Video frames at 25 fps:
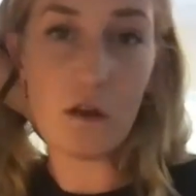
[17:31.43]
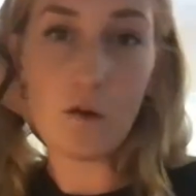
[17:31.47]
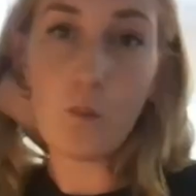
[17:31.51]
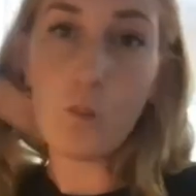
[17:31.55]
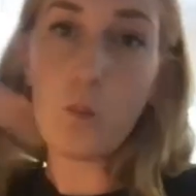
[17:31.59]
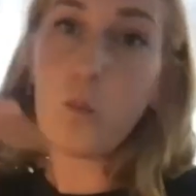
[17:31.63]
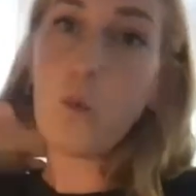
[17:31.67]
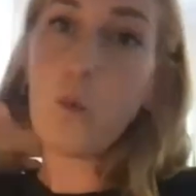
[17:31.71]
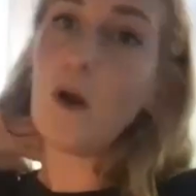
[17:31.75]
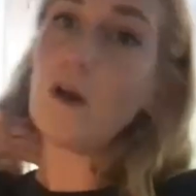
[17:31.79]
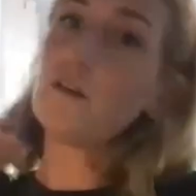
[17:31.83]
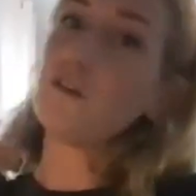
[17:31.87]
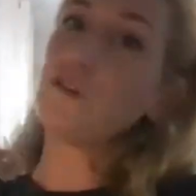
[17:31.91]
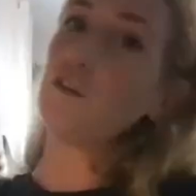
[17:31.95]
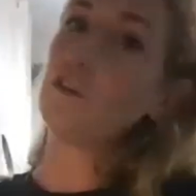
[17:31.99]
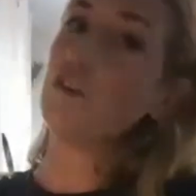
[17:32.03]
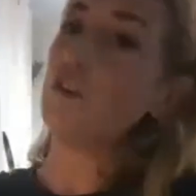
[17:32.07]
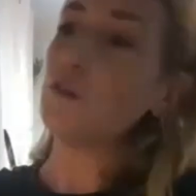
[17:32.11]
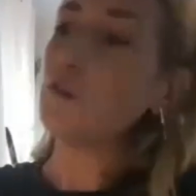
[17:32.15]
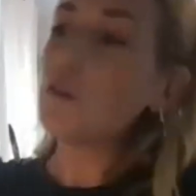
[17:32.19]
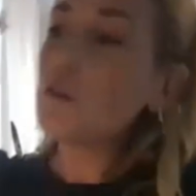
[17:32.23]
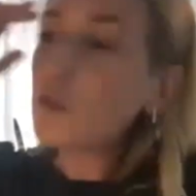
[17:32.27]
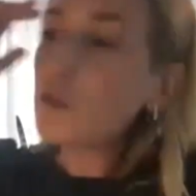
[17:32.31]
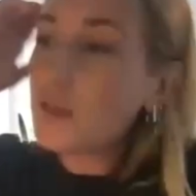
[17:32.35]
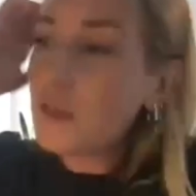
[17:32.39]
what do
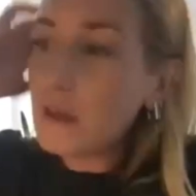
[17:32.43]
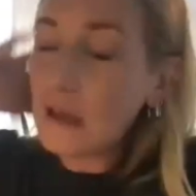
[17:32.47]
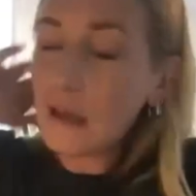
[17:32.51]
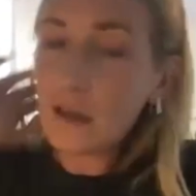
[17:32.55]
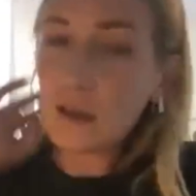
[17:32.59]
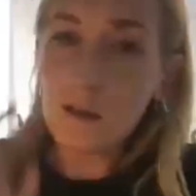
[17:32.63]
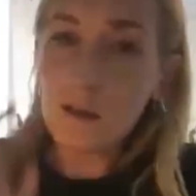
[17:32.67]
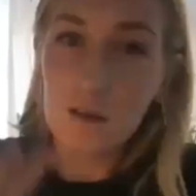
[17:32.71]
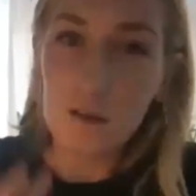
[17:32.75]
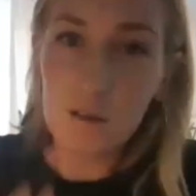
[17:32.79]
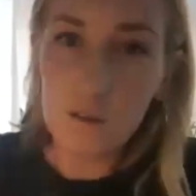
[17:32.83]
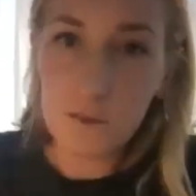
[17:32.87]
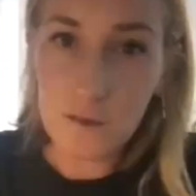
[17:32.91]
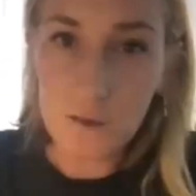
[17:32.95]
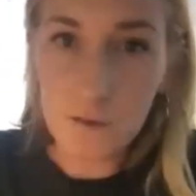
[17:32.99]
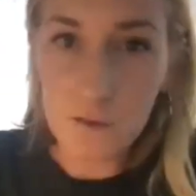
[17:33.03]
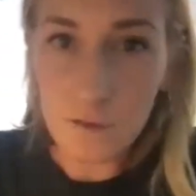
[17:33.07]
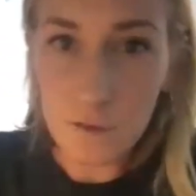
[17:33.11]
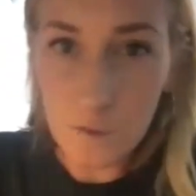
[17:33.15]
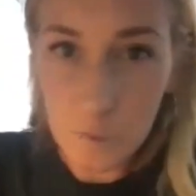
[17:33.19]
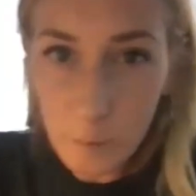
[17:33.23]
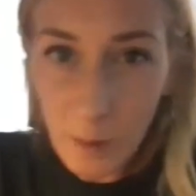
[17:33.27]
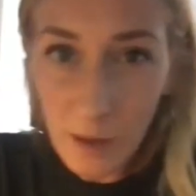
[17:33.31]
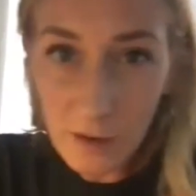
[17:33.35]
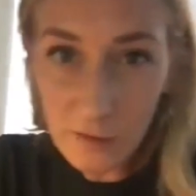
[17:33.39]
you think is
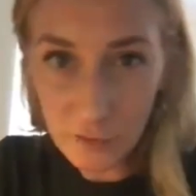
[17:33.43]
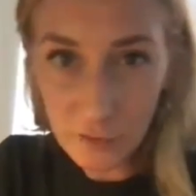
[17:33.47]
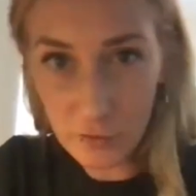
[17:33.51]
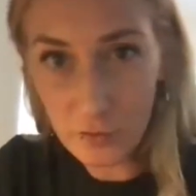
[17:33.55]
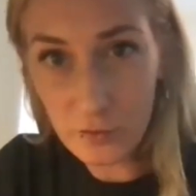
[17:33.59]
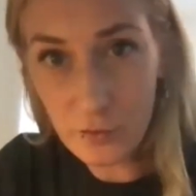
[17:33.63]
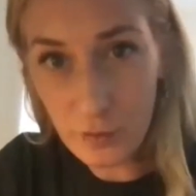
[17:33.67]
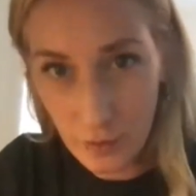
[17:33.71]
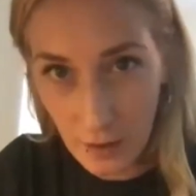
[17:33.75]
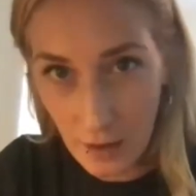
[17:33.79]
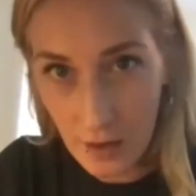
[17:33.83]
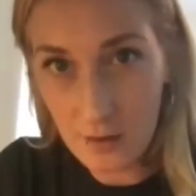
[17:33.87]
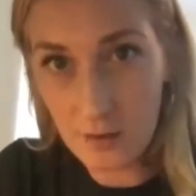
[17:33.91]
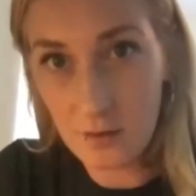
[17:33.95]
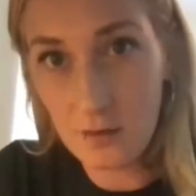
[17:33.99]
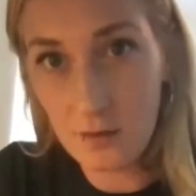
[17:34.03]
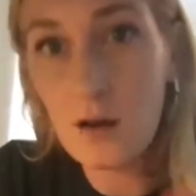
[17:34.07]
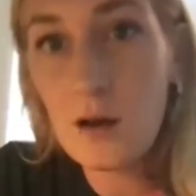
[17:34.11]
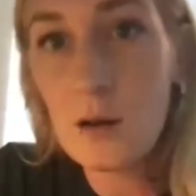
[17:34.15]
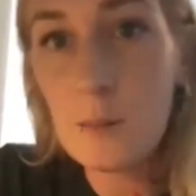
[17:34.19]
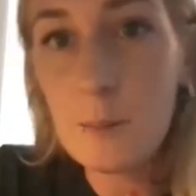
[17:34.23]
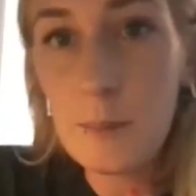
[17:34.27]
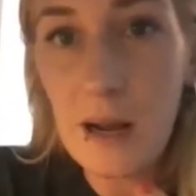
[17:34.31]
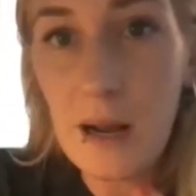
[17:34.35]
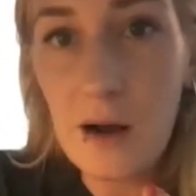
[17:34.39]
special then
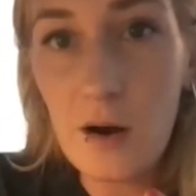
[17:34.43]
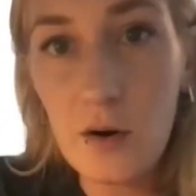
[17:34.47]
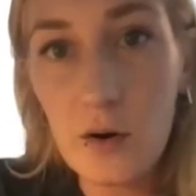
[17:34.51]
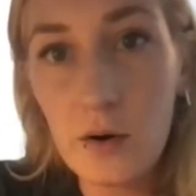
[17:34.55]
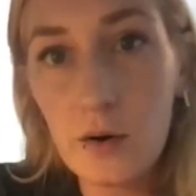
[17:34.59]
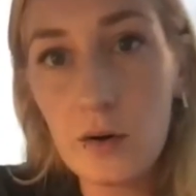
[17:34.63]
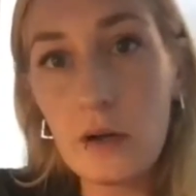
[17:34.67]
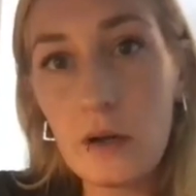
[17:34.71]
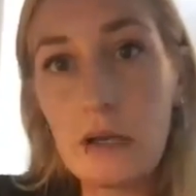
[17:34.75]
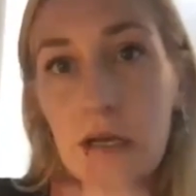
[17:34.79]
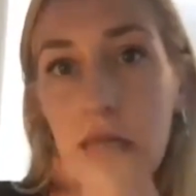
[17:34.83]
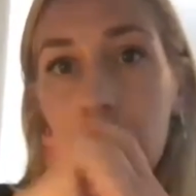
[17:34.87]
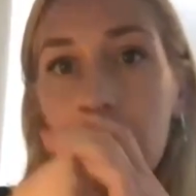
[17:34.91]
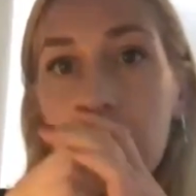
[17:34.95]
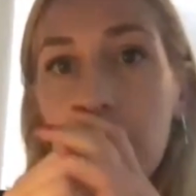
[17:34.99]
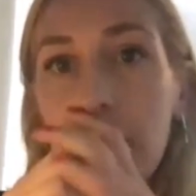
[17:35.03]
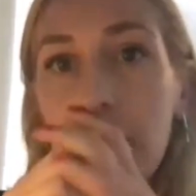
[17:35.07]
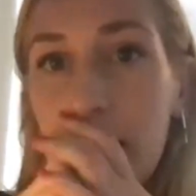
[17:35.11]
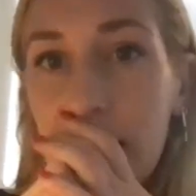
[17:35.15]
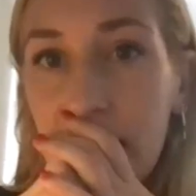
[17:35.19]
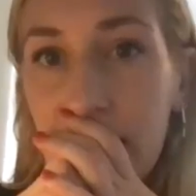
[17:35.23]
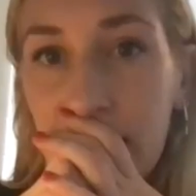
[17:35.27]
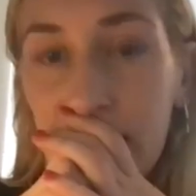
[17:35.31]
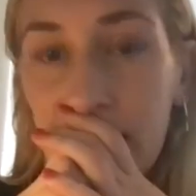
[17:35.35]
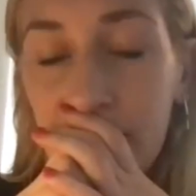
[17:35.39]
about
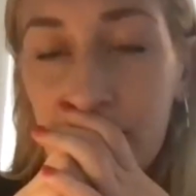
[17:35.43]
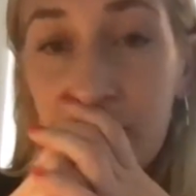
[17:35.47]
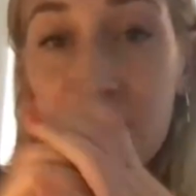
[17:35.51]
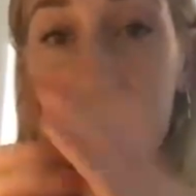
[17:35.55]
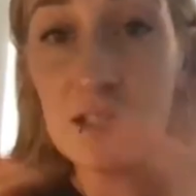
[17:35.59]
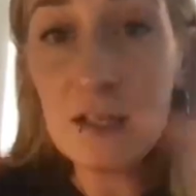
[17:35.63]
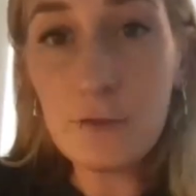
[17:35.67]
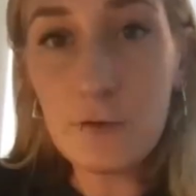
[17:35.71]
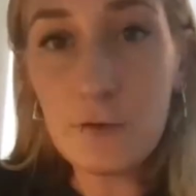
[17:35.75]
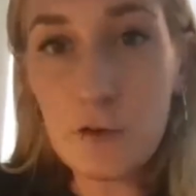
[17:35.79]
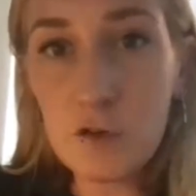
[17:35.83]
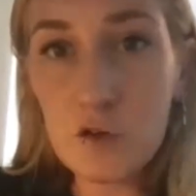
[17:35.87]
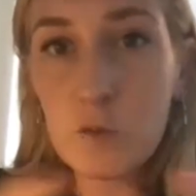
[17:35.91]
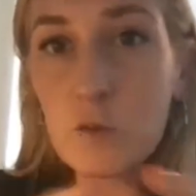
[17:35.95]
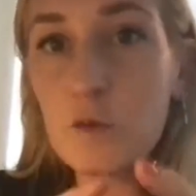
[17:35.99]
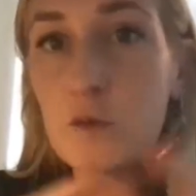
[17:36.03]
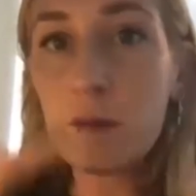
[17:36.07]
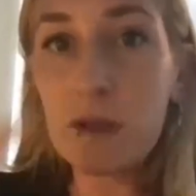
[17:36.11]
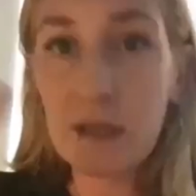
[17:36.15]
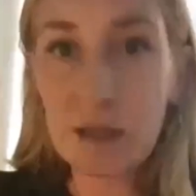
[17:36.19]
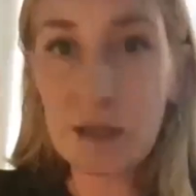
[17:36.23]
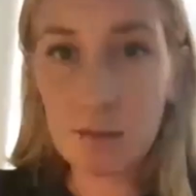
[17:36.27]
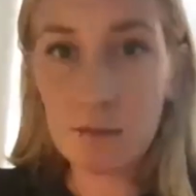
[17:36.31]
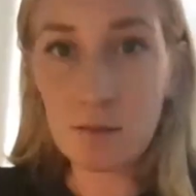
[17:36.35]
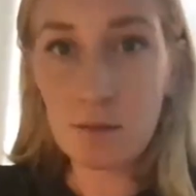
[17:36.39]
the difference
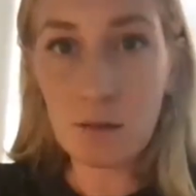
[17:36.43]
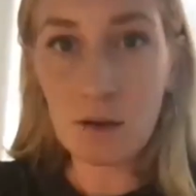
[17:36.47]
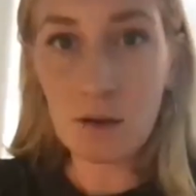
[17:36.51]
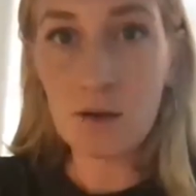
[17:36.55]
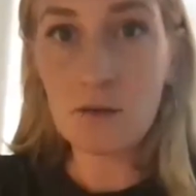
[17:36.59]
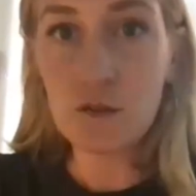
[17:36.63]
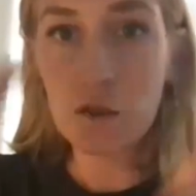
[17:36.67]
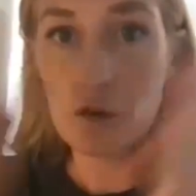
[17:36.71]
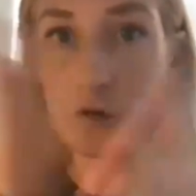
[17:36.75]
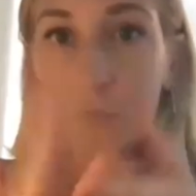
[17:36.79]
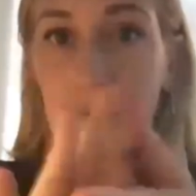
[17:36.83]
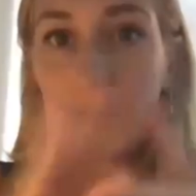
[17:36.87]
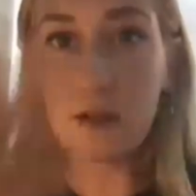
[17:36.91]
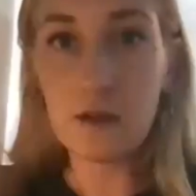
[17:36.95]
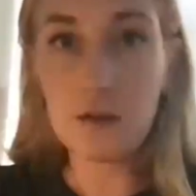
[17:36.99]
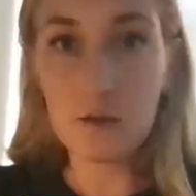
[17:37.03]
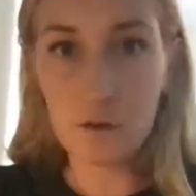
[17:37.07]
between a 2D